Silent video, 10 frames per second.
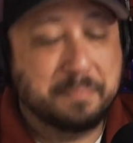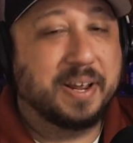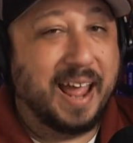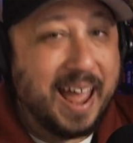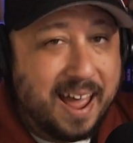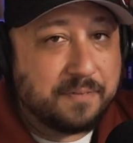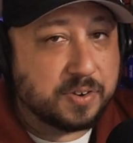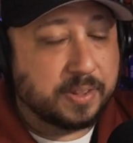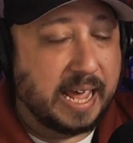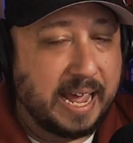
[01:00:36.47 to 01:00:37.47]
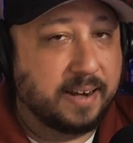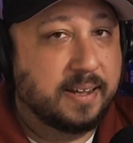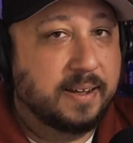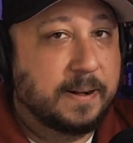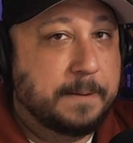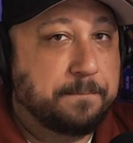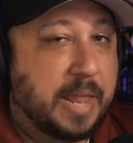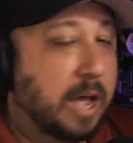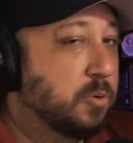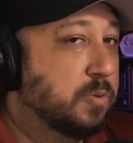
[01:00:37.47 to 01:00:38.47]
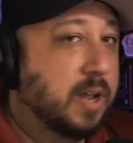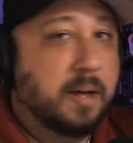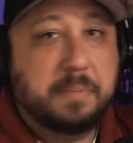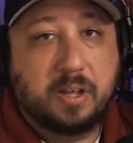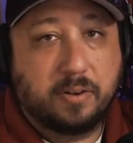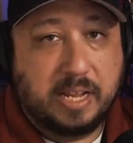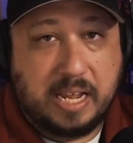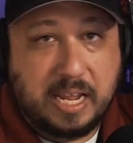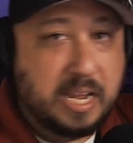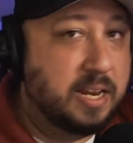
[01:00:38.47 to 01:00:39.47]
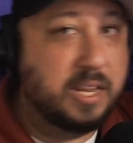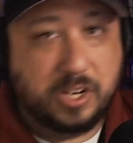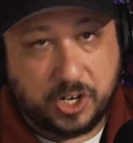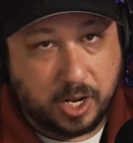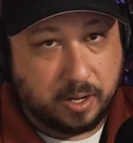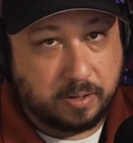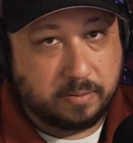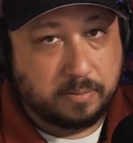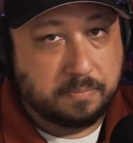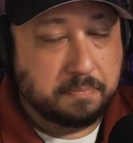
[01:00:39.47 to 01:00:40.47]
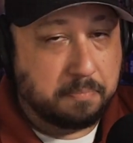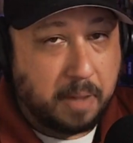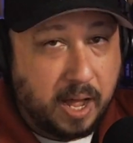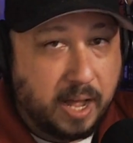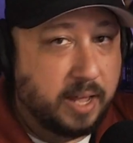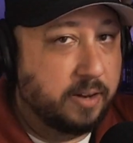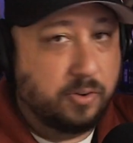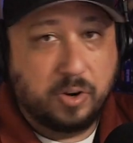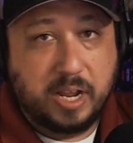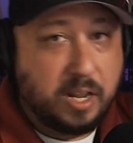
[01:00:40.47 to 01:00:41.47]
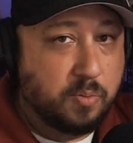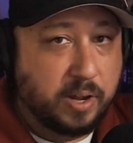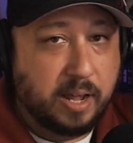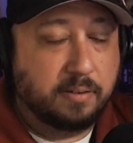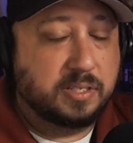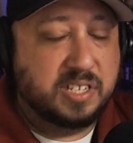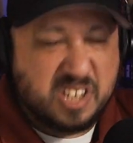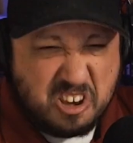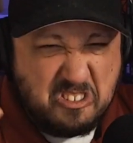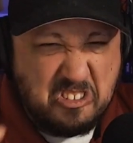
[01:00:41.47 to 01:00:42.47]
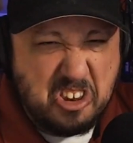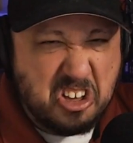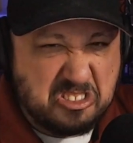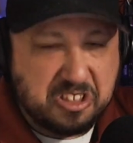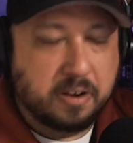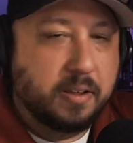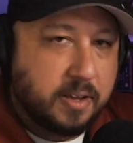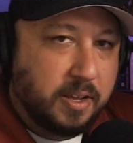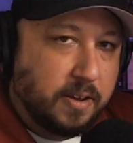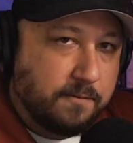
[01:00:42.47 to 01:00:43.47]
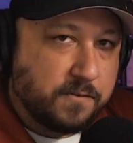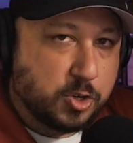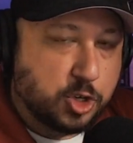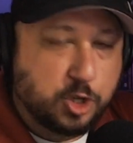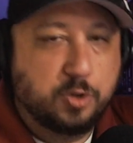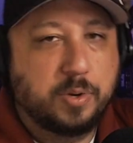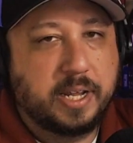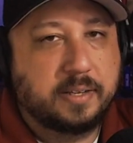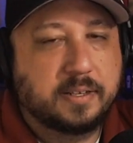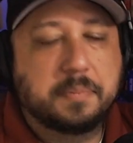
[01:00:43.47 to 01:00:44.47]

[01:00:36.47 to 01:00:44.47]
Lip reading: But after that, I will not be on any show, mine, anyone else's, nothing, for 2 weeks.